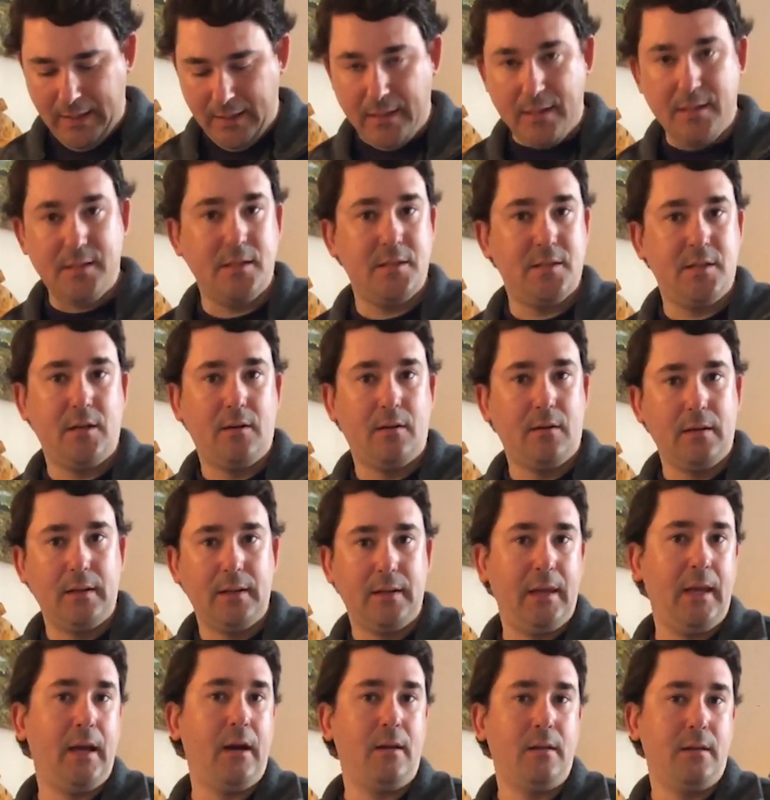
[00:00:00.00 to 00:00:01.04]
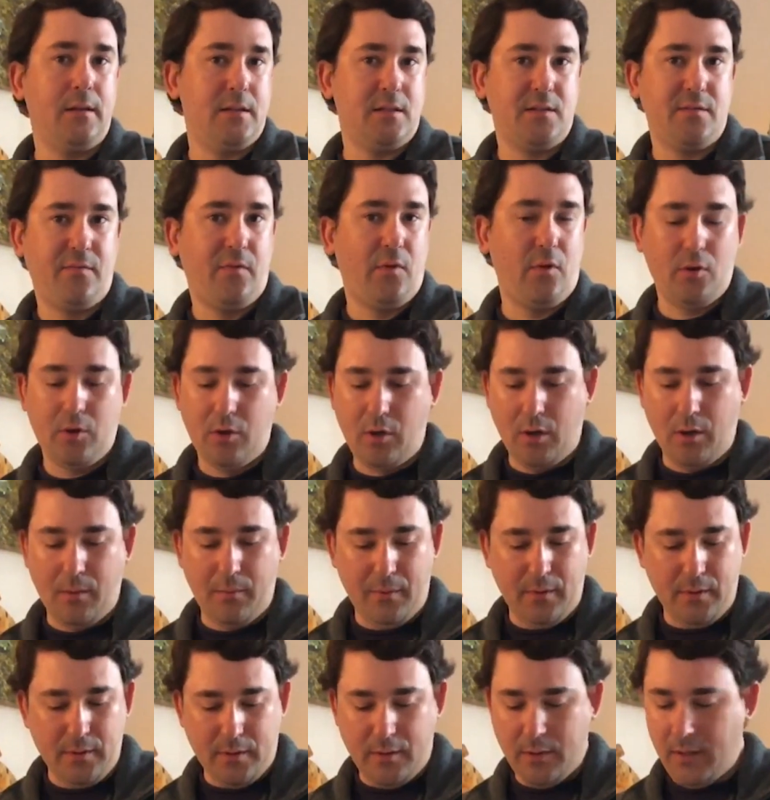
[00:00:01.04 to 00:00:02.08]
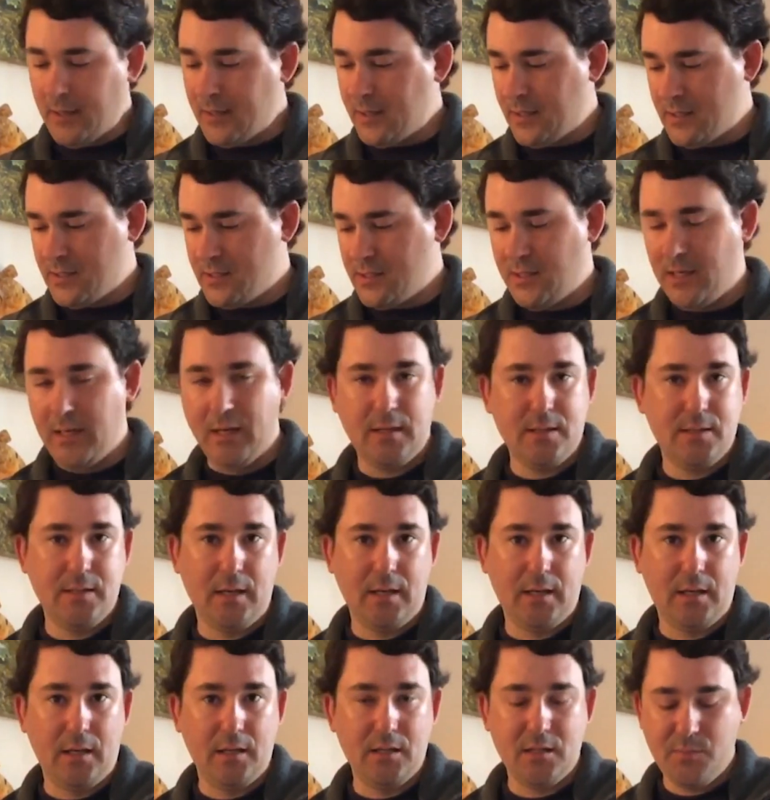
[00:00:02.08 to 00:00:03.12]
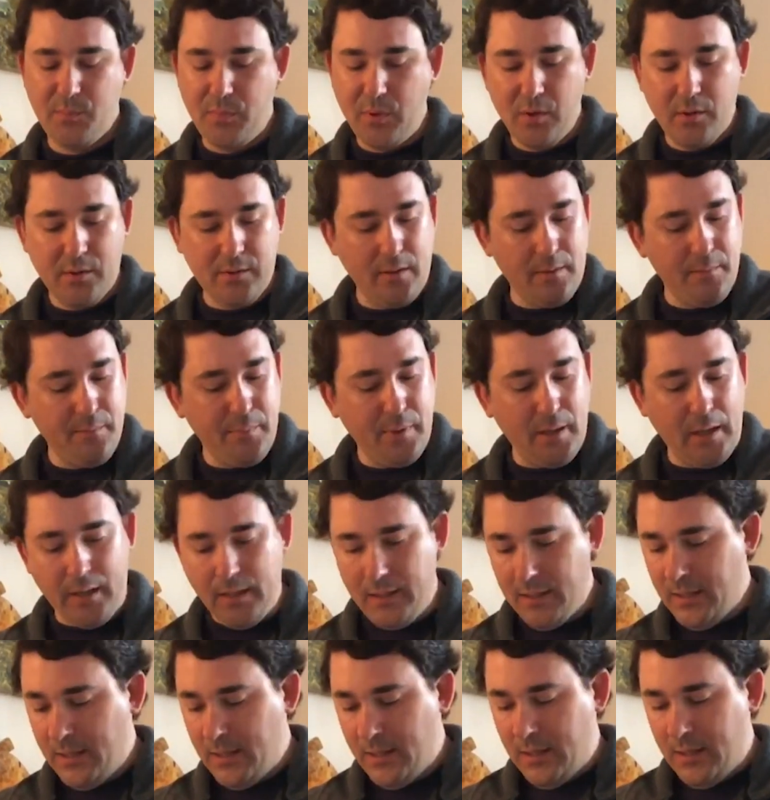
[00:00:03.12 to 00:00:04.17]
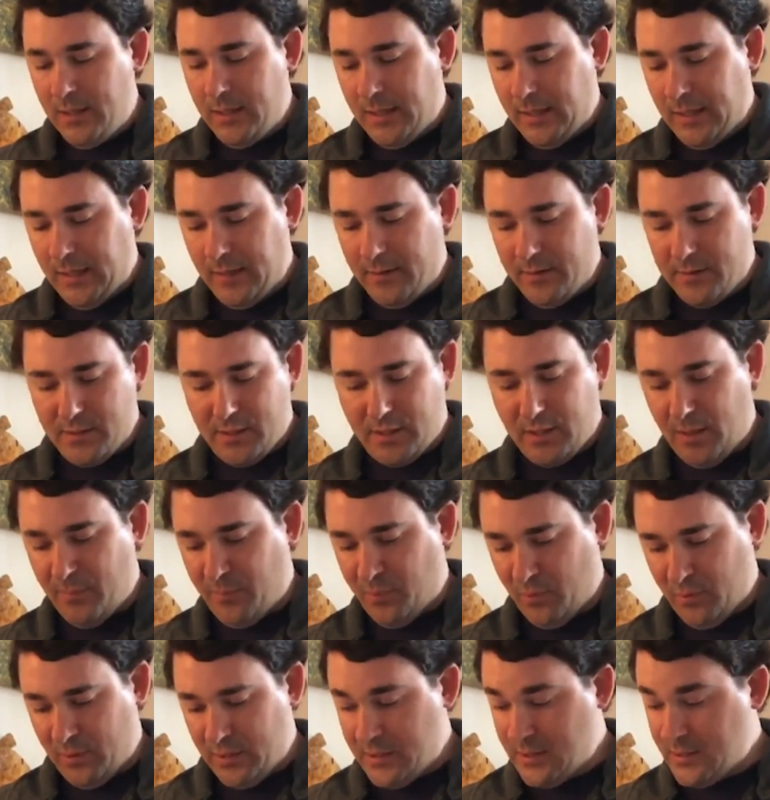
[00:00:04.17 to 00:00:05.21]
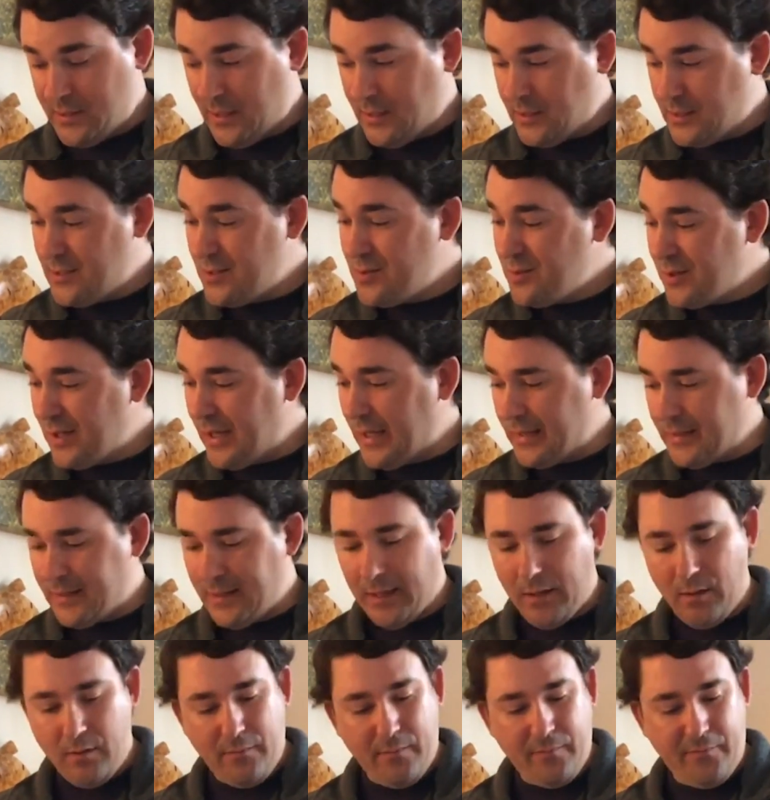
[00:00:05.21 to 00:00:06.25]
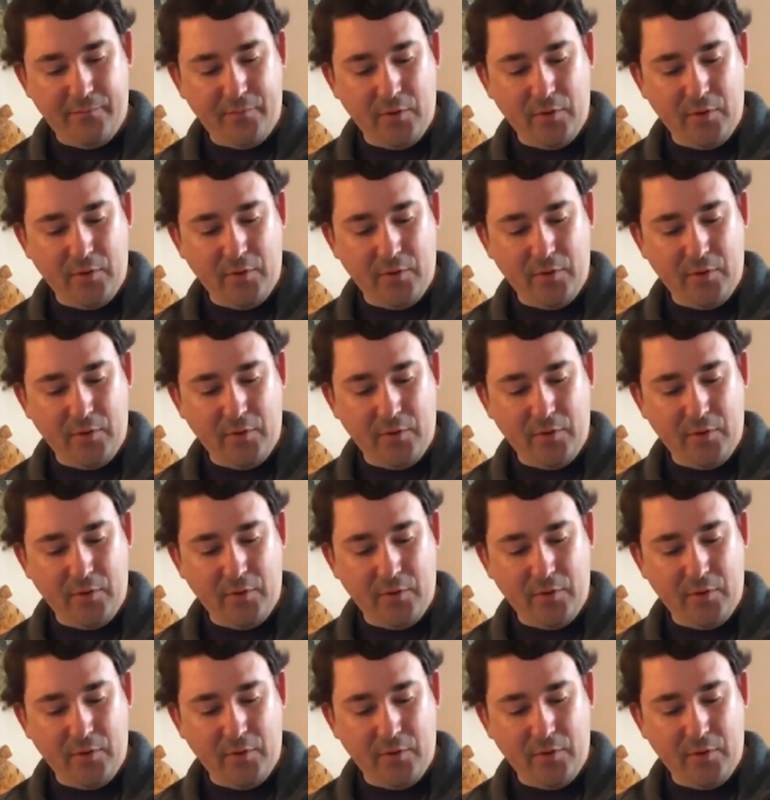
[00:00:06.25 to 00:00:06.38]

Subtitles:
necessarily care that this is fluorocarbon. They're not going to see it, it's not going to spook them, but there's a couple reasons I do like it.